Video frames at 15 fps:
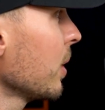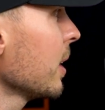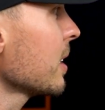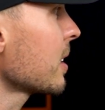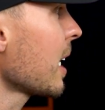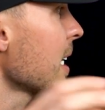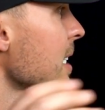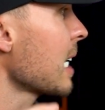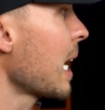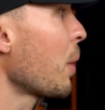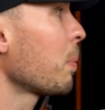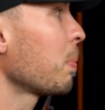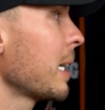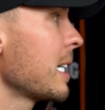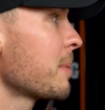in this case, I
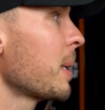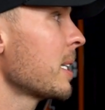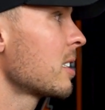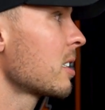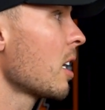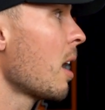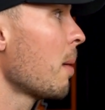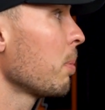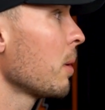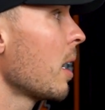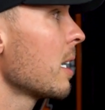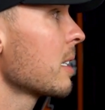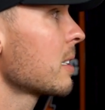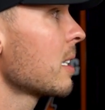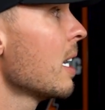would place my stop
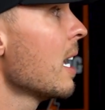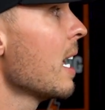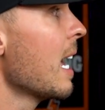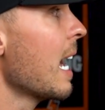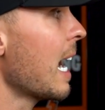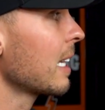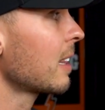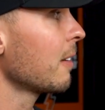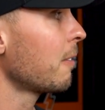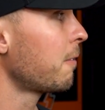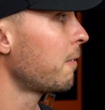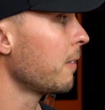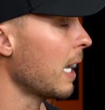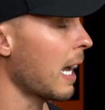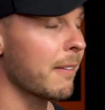loss as
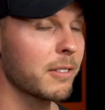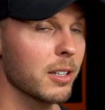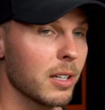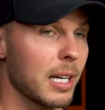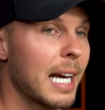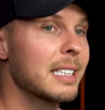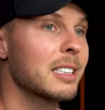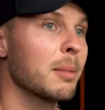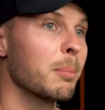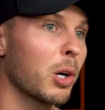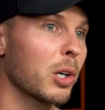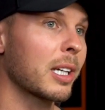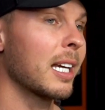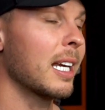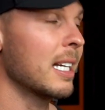the
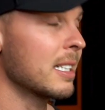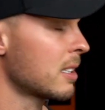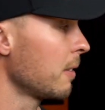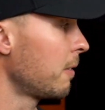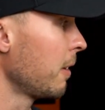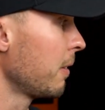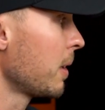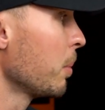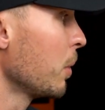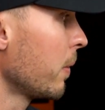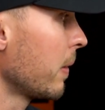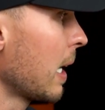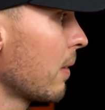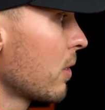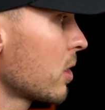market hits the 50
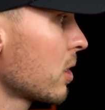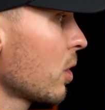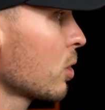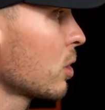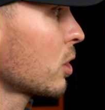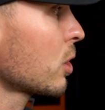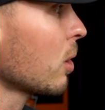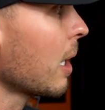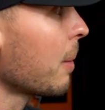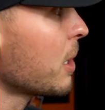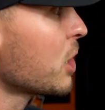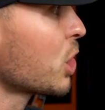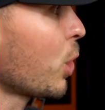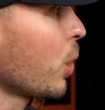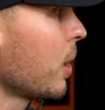moving average. So let me
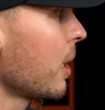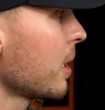show you an